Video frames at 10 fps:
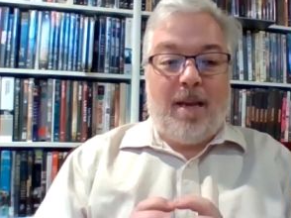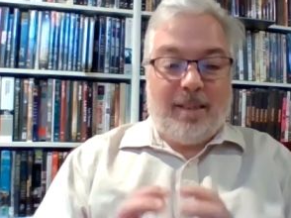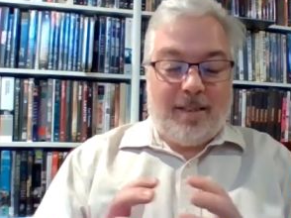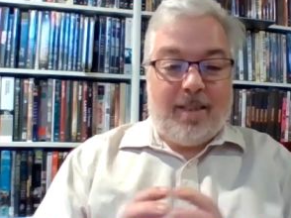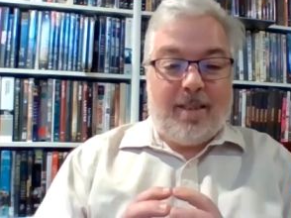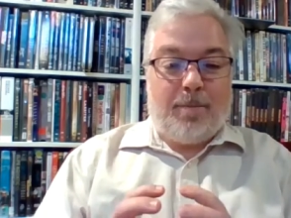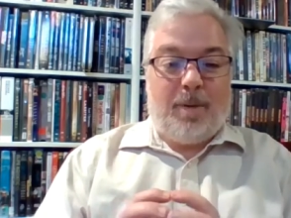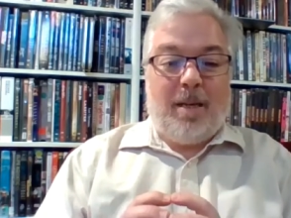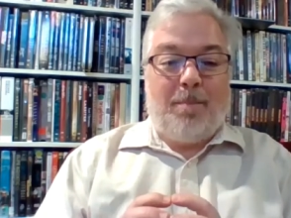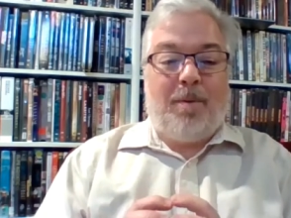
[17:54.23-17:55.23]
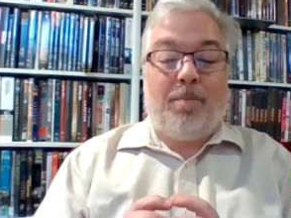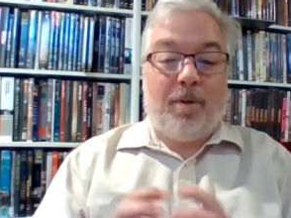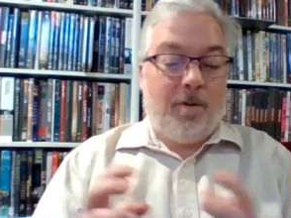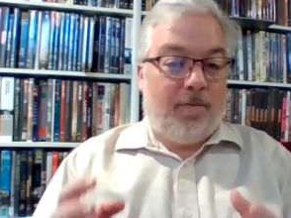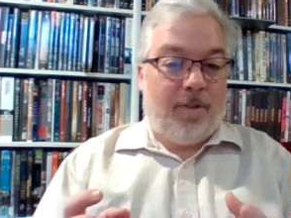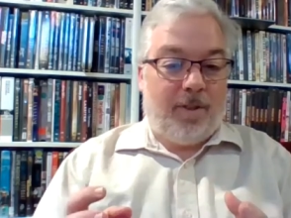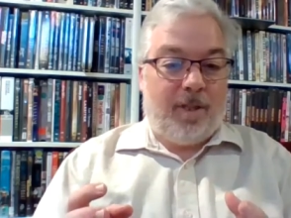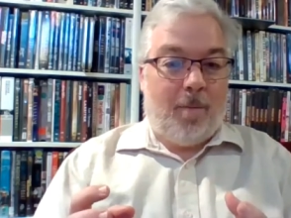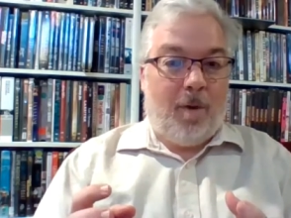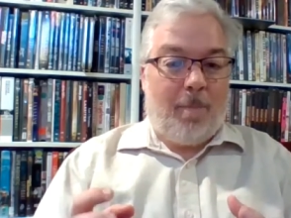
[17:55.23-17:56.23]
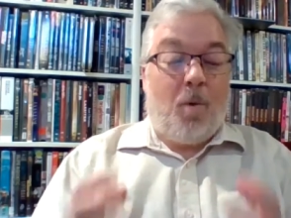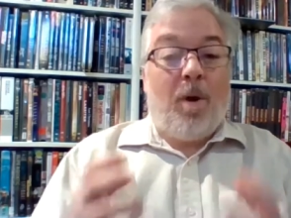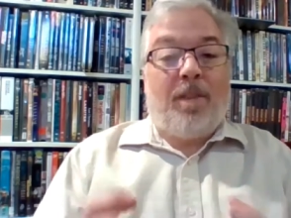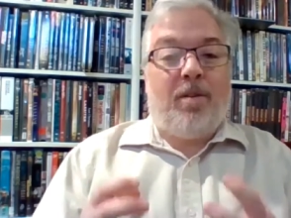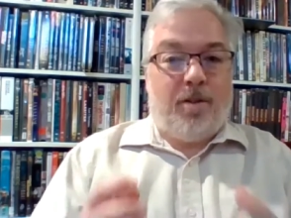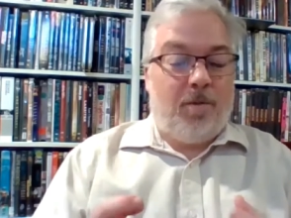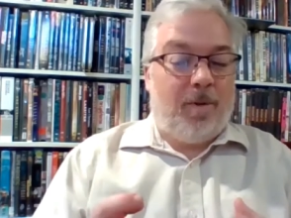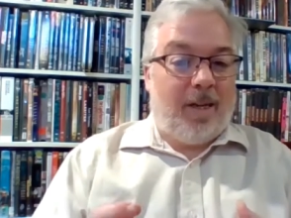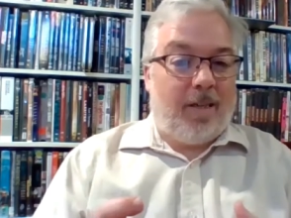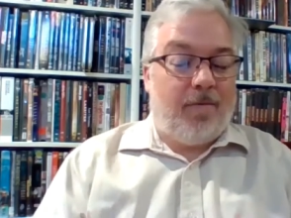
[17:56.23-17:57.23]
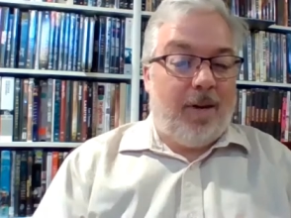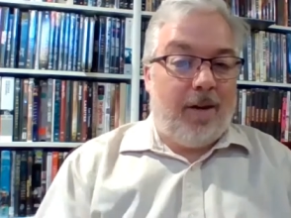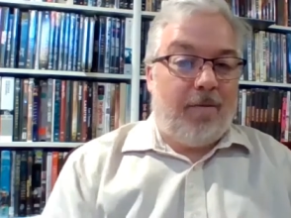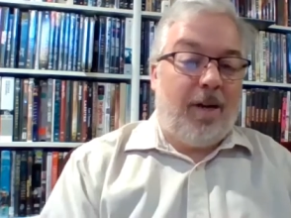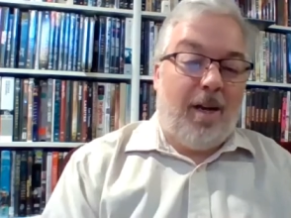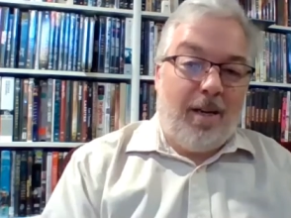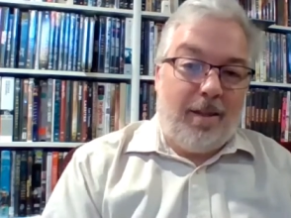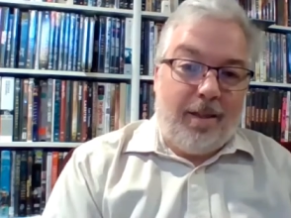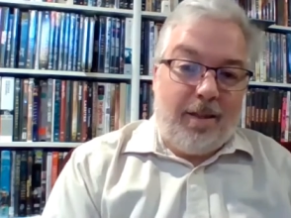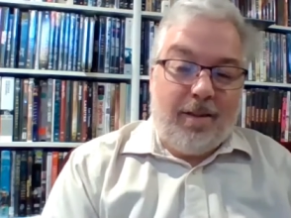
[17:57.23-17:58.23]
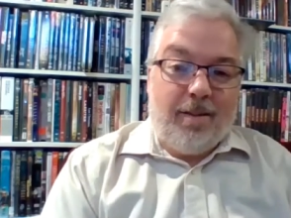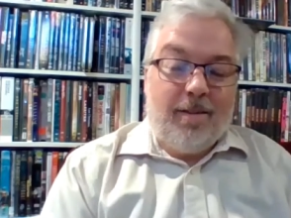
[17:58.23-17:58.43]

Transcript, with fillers: makes these people beautiful in some way, but what they're doing is very, very ugly.